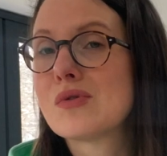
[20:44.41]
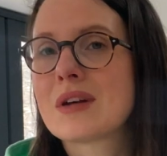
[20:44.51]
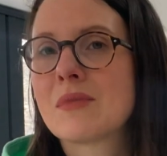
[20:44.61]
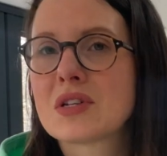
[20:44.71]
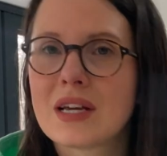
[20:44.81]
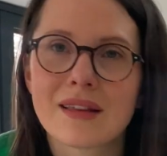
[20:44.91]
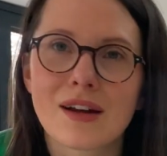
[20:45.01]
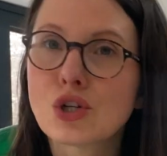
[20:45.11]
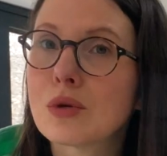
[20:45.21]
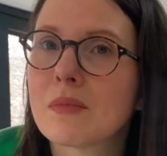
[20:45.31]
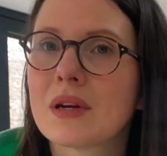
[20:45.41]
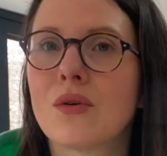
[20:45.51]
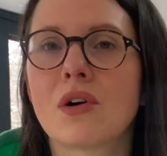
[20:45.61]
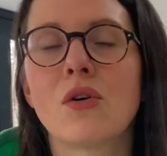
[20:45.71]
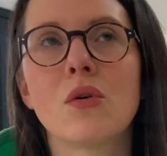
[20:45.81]
I'm not saying that shouldn't be your
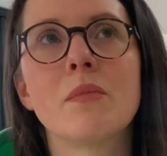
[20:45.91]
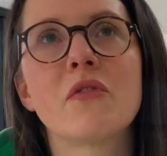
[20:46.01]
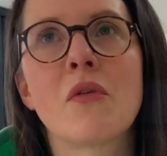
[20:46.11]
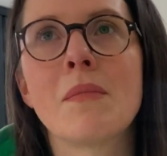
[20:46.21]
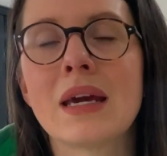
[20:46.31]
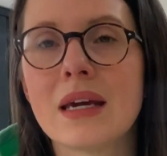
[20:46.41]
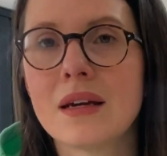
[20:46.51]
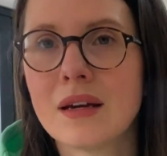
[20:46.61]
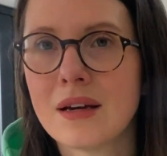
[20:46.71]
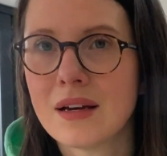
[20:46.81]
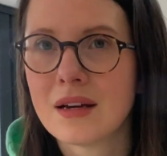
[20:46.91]
goal, but for me,